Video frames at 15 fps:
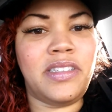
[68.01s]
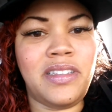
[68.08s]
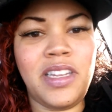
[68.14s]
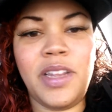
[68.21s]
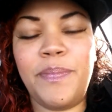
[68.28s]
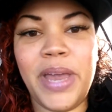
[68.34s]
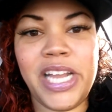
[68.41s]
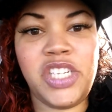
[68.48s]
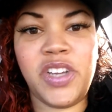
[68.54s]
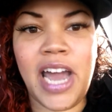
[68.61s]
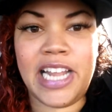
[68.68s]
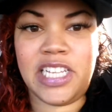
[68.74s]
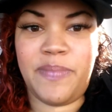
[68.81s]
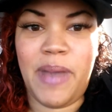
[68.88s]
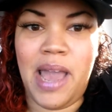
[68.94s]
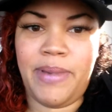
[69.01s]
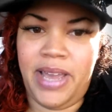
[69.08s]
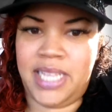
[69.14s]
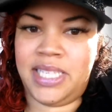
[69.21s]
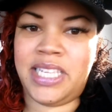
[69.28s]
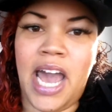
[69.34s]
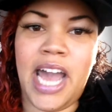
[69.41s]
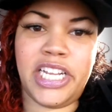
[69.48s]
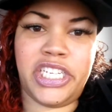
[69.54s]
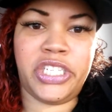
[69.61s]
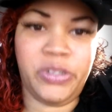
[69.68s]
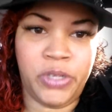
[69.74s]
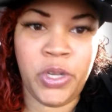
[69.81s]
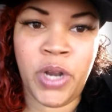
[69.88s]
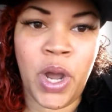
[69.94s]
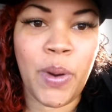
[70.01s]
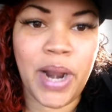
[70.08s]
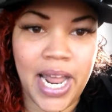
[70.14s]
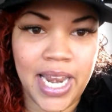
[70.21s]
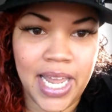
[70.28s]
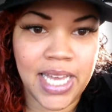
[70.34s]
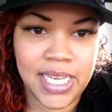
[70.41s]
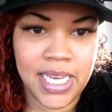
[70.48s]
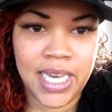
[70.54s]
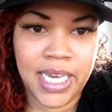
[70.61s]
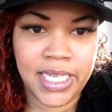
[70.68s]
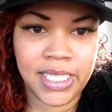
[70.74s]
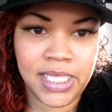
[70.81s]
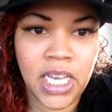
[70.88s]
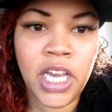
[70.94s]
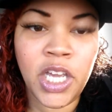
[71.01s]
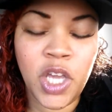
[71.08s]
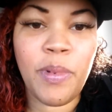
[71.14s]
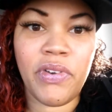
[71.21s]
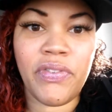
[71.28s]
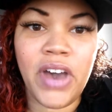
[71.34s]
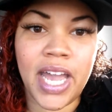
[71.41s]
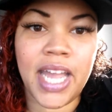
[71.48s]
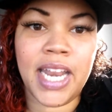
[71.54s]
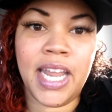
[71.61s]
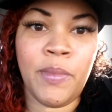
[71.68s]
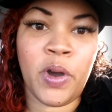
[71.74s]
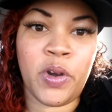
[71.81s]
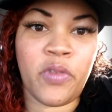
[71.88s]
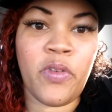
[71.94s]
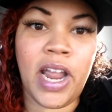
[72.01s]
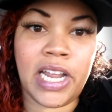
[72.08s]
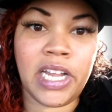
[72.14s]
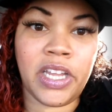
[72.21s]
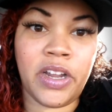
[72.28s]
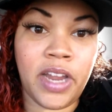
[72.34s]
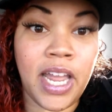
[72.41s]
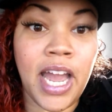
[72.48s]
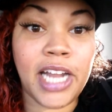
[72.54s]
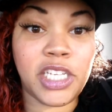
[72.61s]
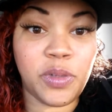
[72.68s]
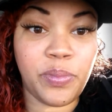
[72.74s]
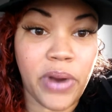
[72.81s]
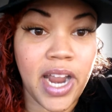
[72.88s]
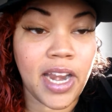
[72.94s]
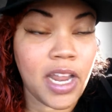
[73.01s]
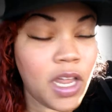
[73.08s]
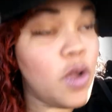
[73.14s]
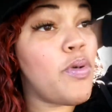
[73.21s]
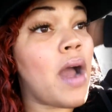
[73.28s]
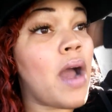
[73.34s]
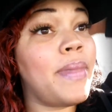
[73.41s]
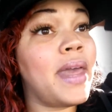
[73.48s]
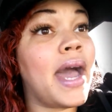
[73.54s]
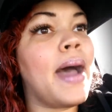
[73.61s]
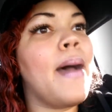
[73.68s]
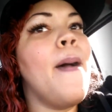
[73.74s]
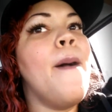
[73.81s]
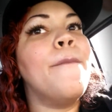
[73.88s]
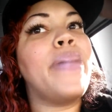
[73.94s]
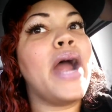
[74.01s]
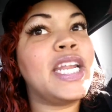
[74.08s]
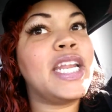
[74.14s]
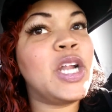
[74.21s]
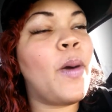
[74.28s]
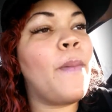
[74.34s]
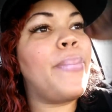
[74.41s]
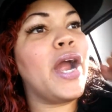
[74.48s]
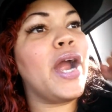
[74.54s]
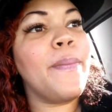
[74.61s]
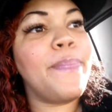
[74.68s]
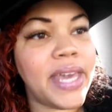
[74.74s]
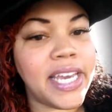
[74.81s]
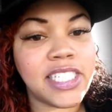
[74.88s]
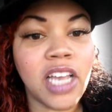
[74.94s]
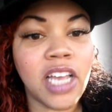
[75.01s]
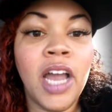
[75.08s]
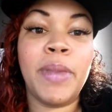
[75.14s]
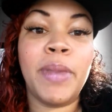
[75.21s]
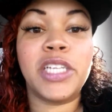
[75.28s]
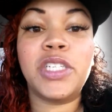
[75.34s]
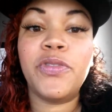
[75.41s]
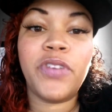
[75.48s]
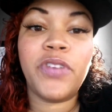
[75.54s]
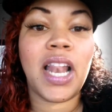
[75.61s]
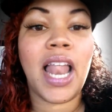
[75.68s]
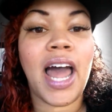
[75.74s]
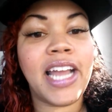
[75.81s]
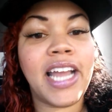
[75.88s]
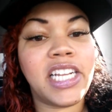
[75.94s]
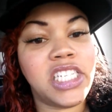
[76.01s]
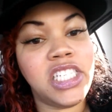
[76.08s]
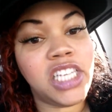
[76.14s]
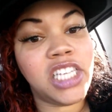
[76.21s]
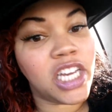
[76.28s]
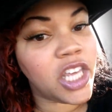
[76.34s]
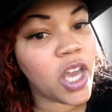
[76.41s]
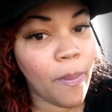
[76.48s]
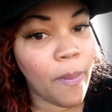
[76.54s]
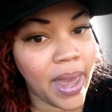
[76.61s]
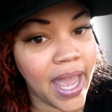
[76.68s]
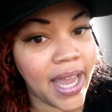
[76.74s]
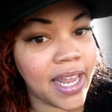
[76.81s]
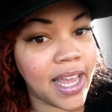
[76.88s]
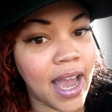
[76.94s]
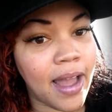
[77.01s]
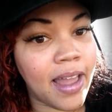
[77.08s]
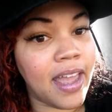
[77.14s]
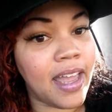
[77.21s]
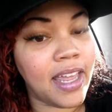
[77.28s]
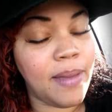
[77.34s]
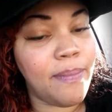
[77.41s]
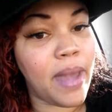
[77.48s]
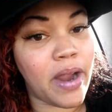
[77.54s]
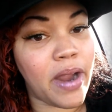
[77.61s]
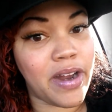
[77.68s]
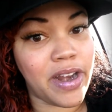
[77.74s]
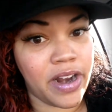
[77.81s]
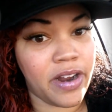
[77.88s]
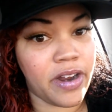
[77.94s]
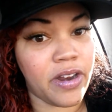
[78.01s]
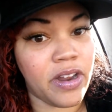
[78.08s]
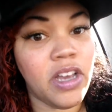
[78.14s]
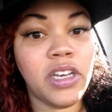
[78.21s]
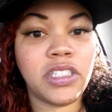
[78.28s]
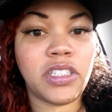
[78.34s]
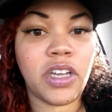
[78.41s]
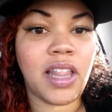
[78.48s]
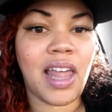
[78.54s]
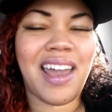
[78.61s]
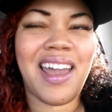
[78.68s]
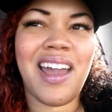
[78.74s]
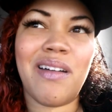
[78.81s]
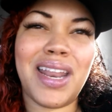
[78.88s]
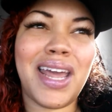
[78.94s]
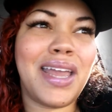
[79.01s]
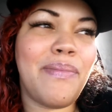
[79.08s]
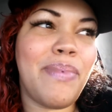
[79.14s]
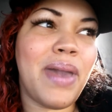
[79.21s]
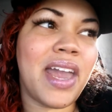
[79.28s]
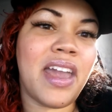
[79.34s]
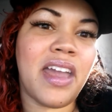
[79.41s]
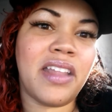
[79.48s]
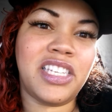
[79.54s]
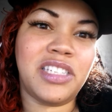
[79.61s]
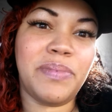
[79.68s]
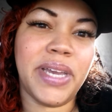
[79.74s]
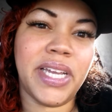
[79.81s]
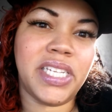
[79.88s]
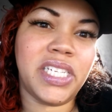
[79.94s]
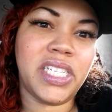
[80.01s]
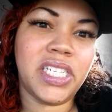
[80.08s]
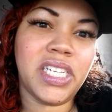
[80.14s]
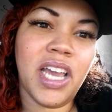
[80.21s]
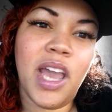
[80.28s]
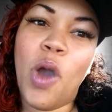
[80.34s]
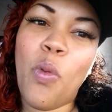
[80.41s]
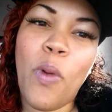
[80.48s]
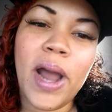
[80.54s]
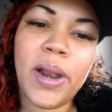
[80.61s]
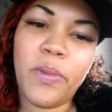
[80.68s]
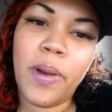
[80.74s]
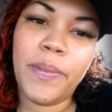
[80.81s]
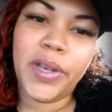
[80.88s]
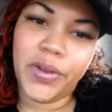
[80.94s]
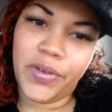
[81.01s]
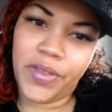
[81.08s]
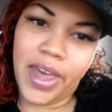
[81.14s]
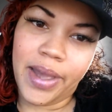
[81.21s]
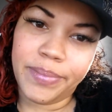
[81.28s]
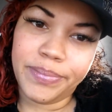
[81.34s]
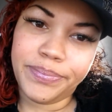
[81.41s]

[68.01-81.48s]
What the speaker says: Bitch, you got his baby inside you. You know where that nigga is. You've been fucking him on a regular. He got you pregnant. You probably got pregnant on purpose because you feel like she took your man and got and he married her. So you're like, how can I get back at this bitch? Why do women do that?